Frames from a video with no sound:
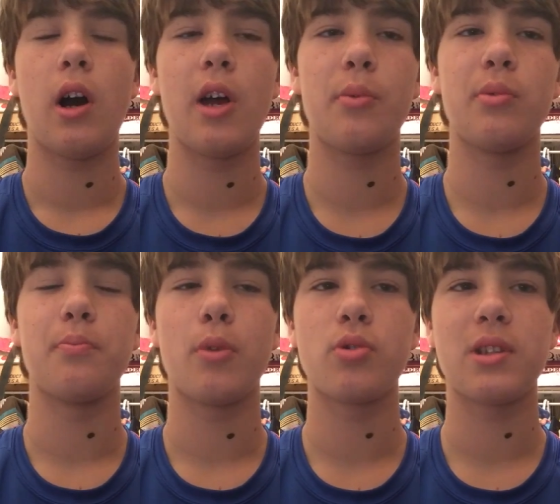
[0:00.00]
I will
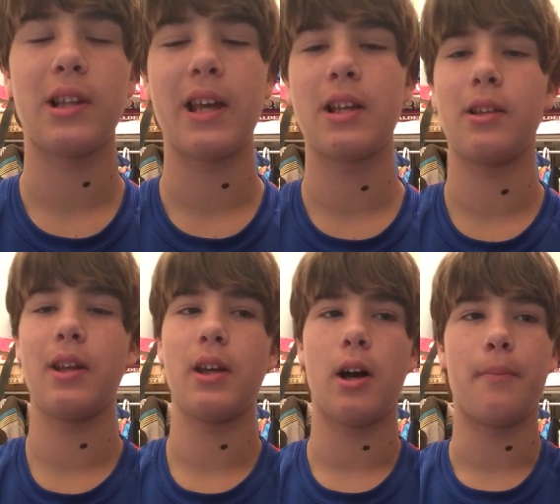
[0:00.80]
most
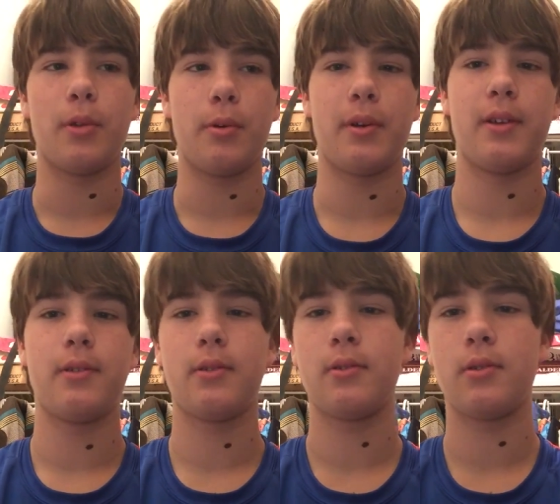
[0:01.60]
likely upload
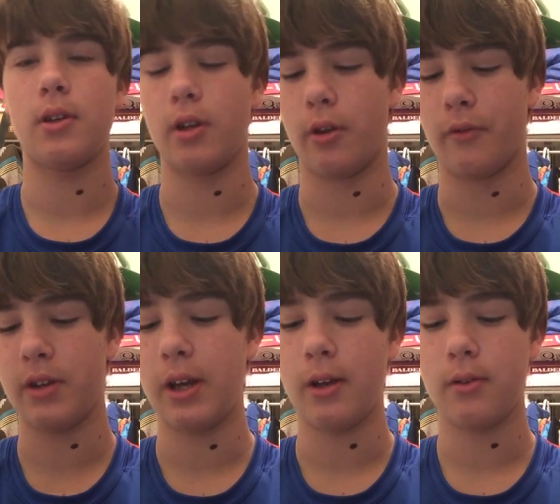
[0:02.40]
another
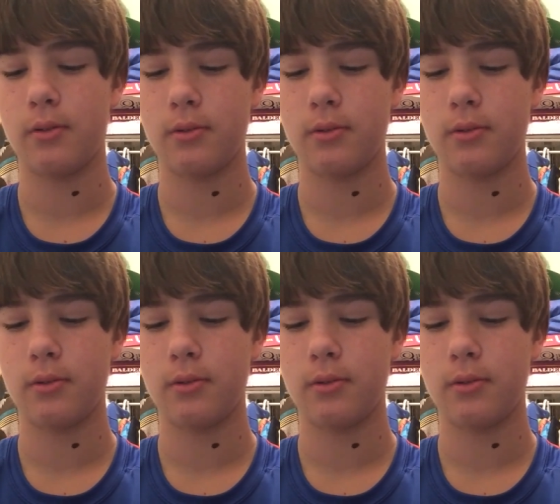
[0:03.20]
video.